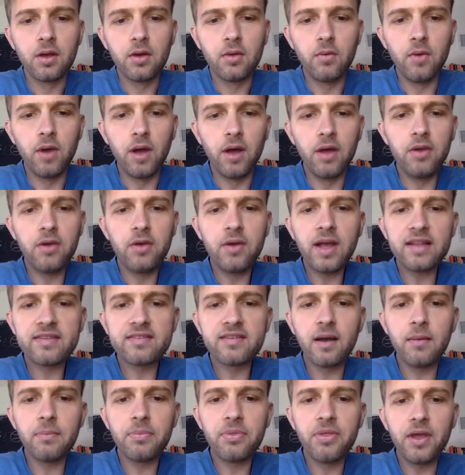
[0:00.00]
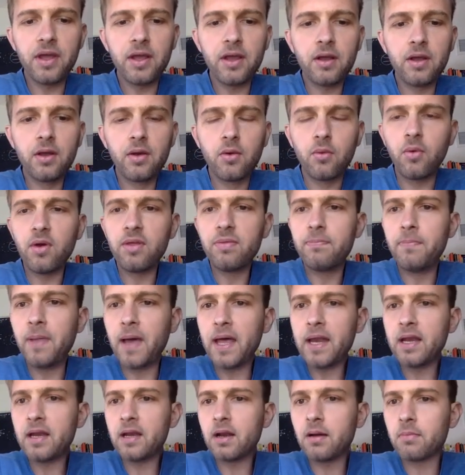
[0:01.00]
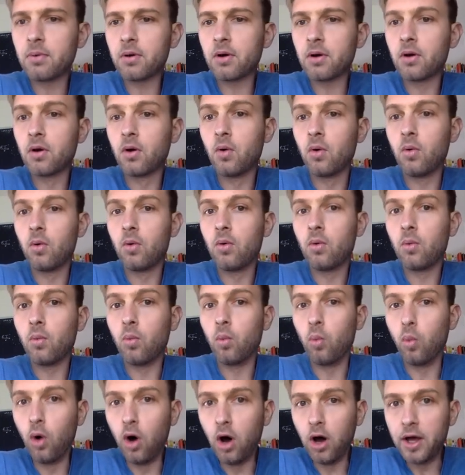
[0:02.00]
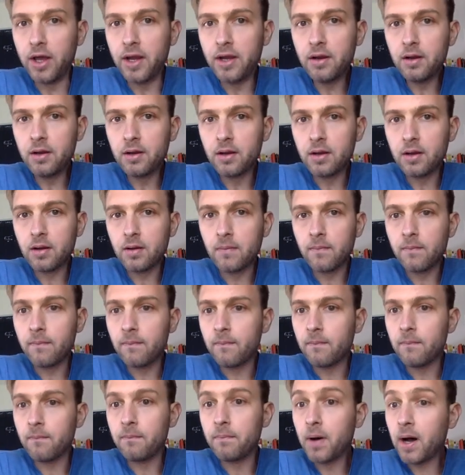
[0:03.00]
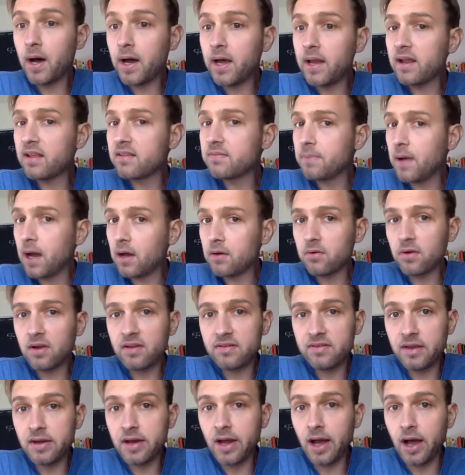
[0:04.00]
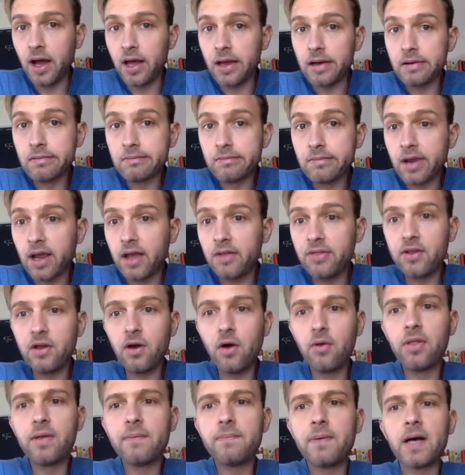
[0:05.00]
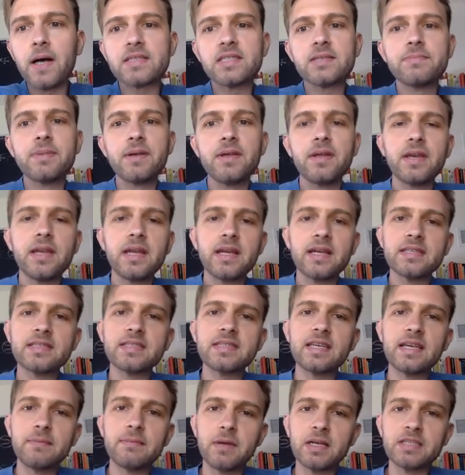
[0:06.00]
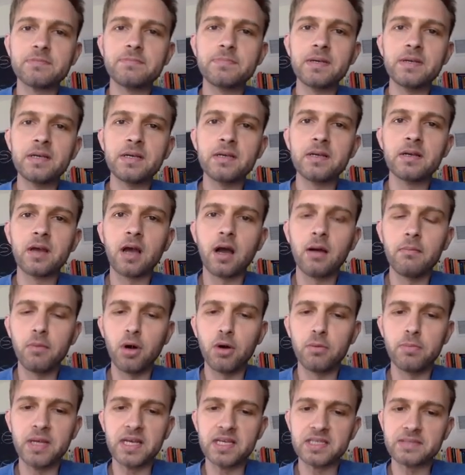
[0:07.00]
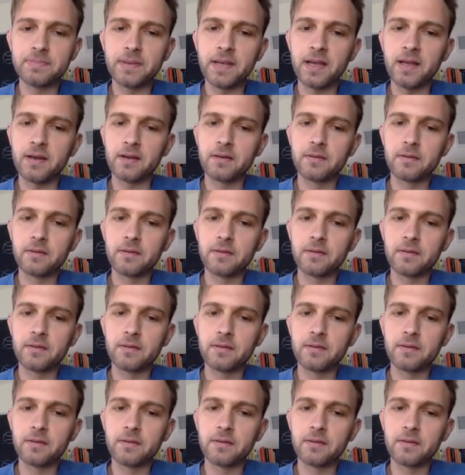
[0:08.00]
Well, you get something with Betti number 1, but its boundary is a knot. And the only possibility is it must be a Mobius band.